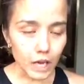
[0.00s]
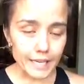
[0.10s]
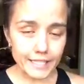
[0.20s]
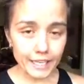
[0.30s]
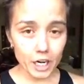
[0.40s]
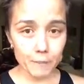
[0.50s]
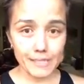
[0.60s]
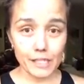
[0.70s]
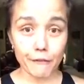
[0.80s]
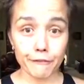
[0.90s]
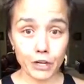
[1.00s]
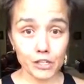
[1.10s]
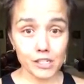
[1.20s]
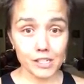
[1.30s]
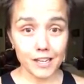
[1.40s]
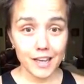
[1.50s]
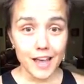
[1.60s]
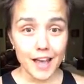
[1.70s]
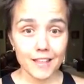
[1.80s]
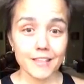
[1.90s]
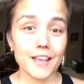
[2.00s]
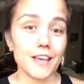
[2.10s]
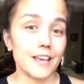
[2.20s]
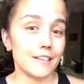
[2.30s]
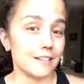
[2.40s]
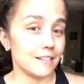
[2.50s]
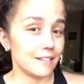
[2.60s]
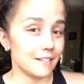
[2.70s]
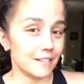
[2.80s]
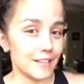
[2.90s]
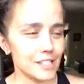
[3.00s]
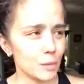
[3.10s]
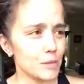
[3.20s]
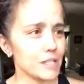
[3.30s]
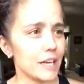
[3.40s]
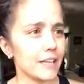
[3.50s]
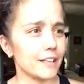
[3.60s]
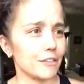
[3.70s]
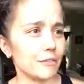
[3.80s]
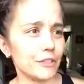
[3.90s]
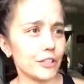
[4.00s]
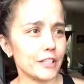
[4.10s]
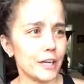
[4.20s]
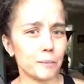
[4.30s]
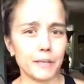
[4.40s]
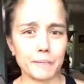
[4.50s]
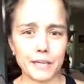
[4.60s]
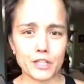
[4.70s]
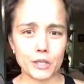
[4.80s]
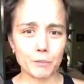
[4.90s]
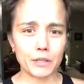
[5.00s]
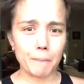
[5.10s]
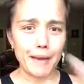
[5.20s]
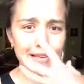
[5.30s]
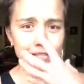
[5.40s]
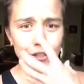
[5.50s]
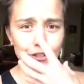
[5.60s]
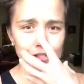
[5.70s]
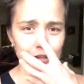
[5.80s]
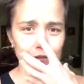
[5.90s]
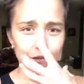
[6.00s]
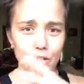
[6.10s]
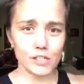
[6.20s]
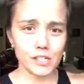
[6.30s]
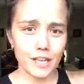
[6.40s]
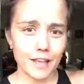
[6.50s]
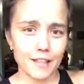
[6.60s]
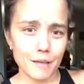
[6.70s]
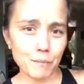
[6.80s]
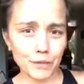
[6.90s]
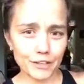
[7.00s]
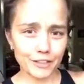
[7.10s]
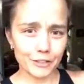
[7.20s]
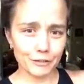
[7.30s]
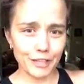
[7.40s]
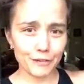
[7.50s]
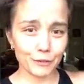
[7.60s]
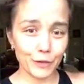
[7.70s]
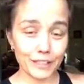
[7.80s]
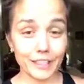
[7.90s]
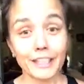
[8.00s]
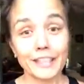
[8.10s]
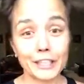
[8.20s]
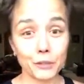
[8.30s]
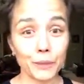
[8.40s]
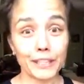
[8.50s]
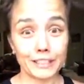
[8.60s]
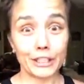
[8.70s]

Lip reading: take care of myself first, and then it's almost like when you're on the airplane, make sure you put the mask on yourself first, then put it on your loved one. Like you really